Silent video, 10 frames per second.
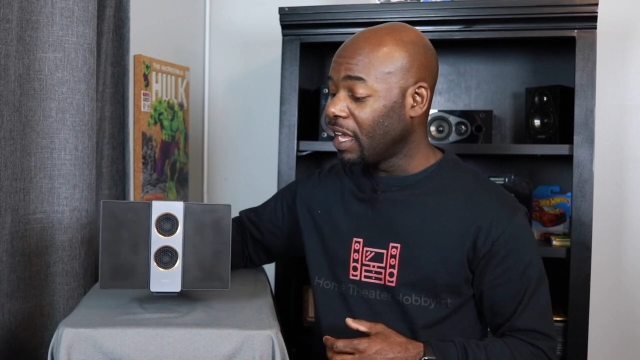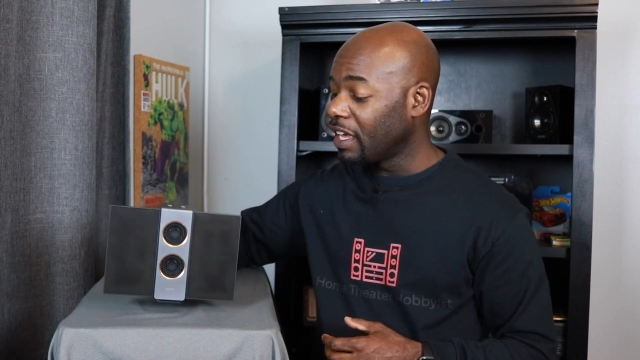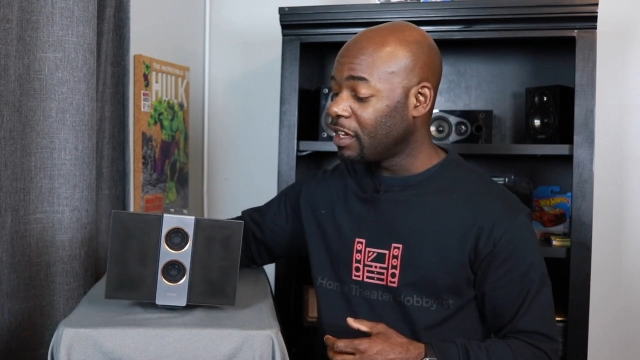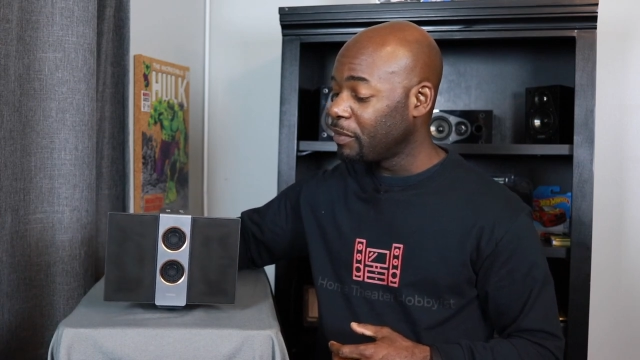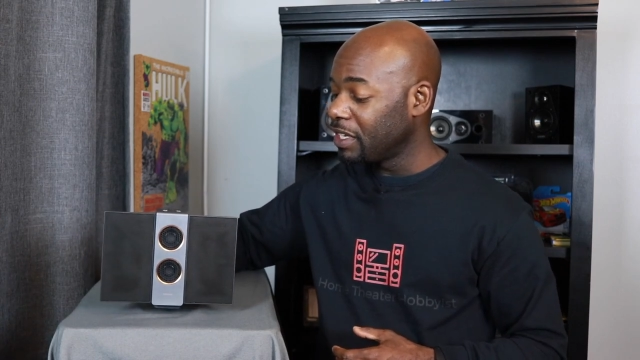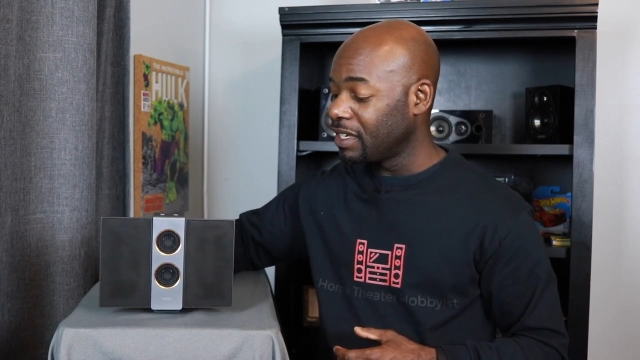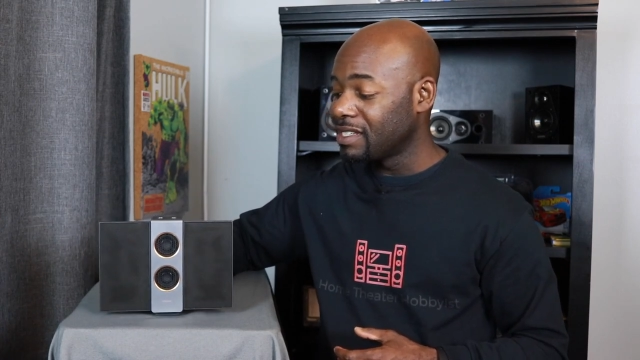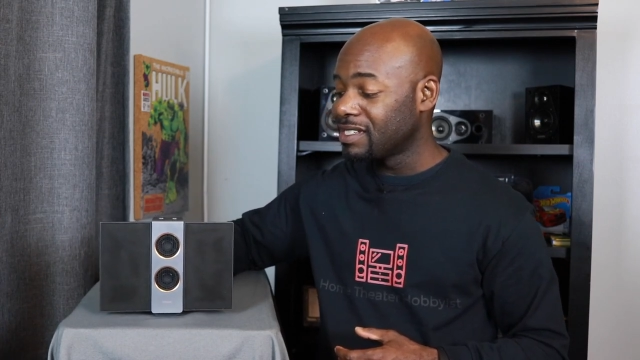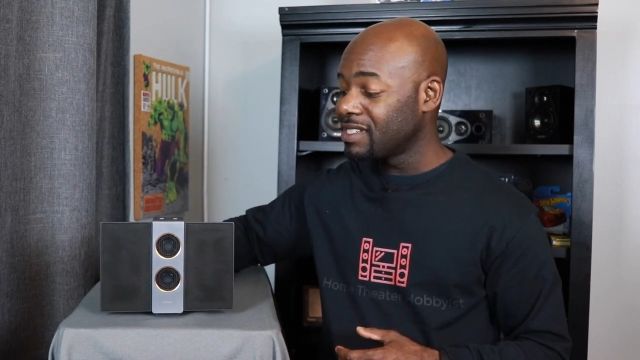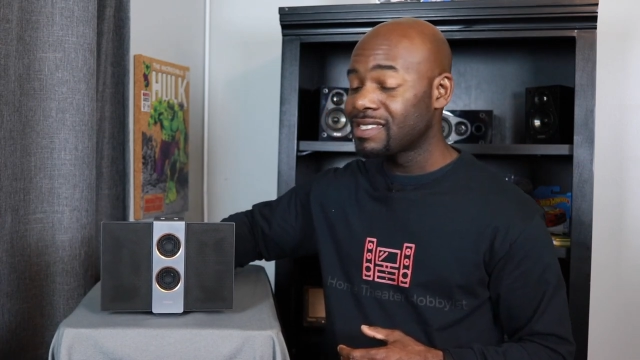And I mean,
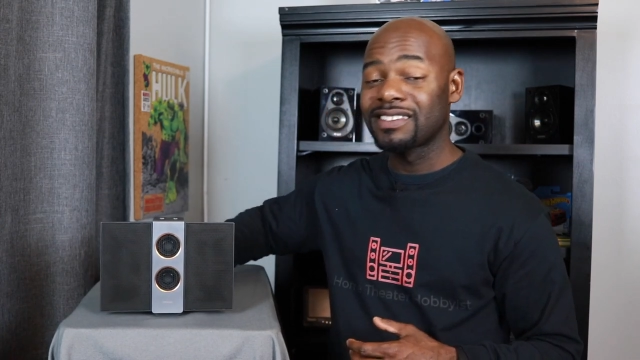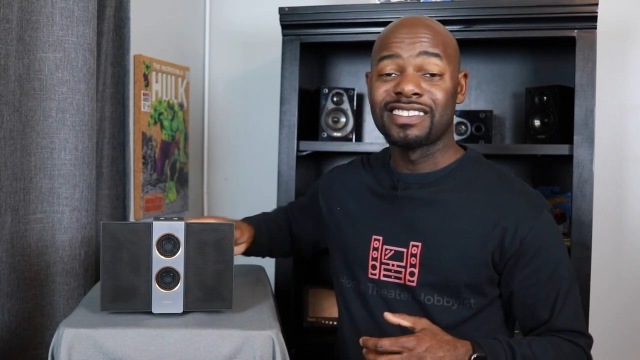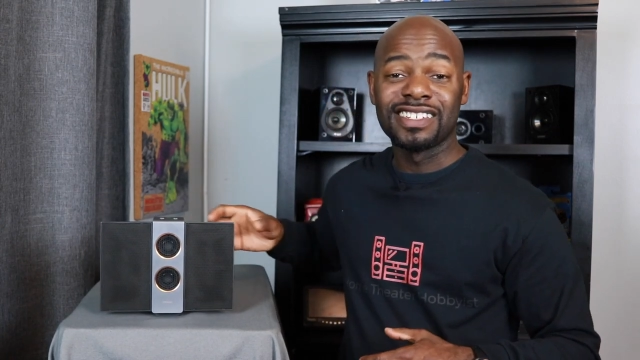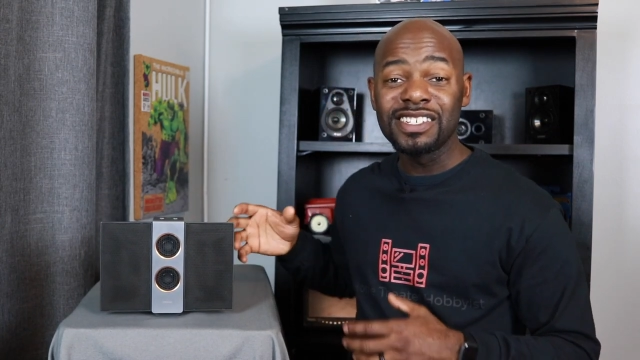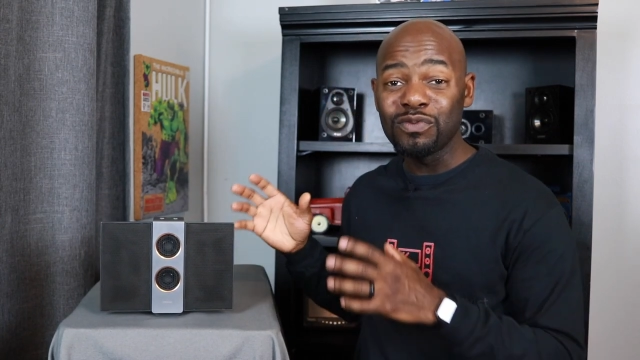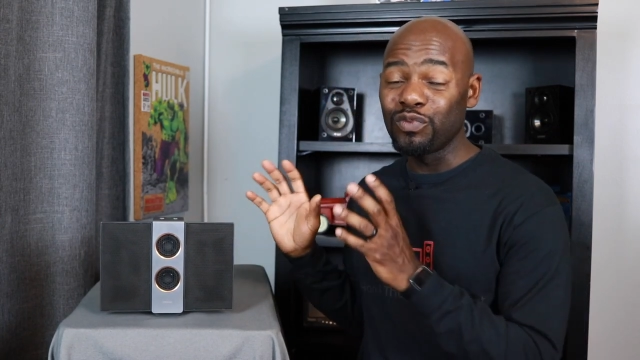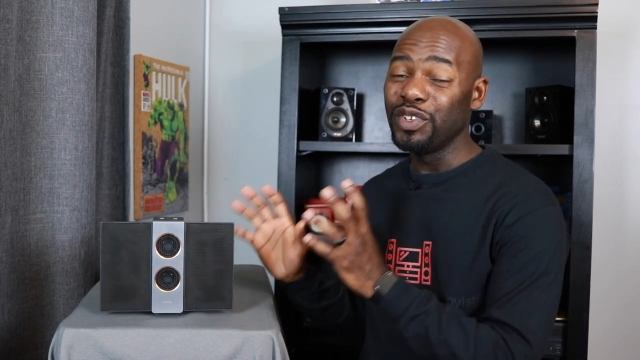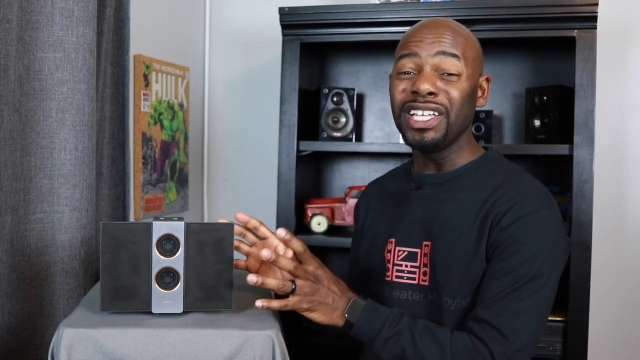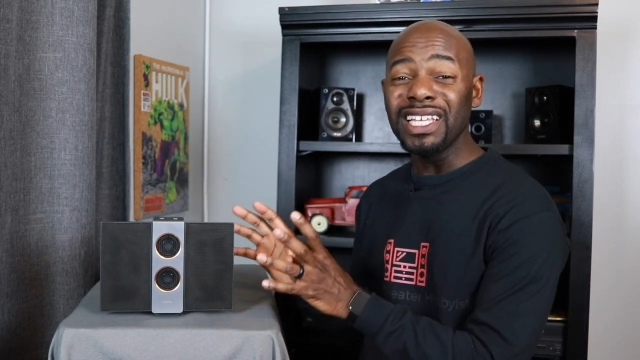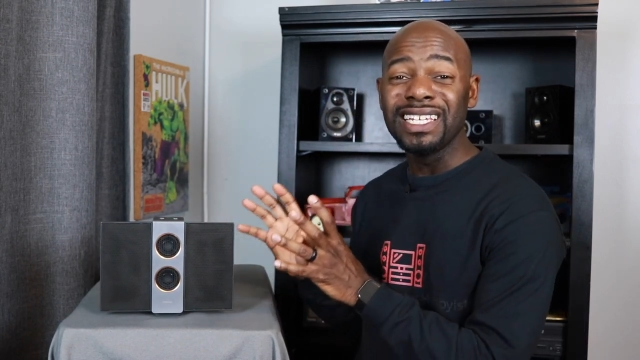it's just it's
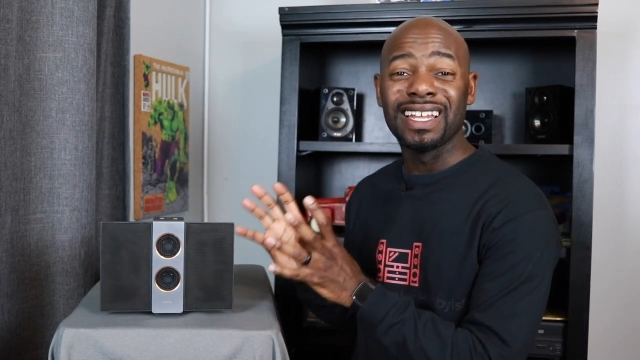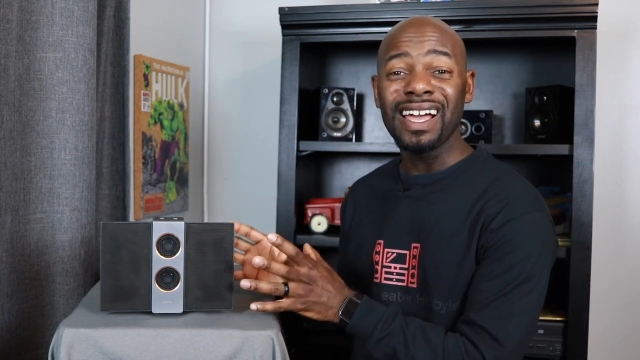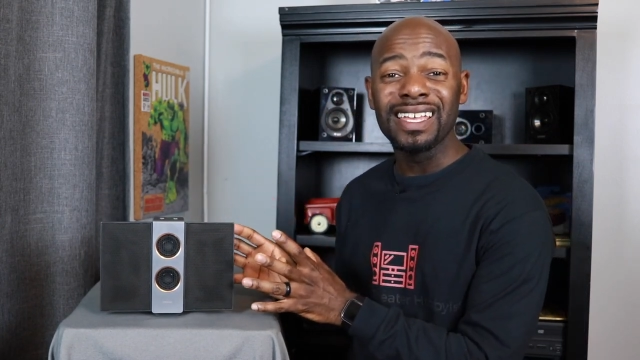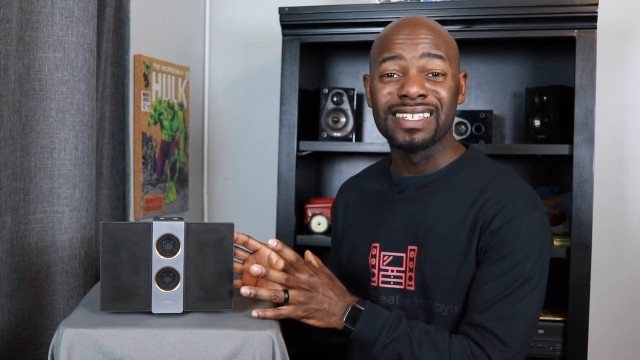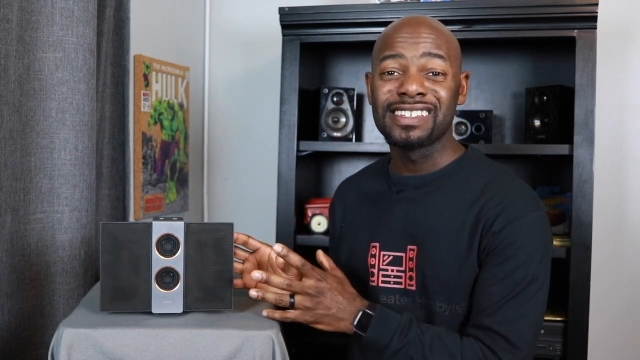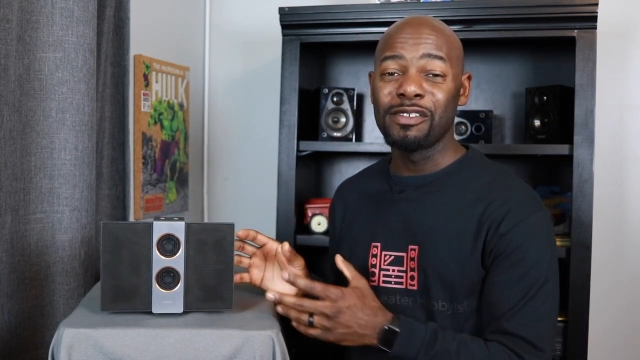really nice.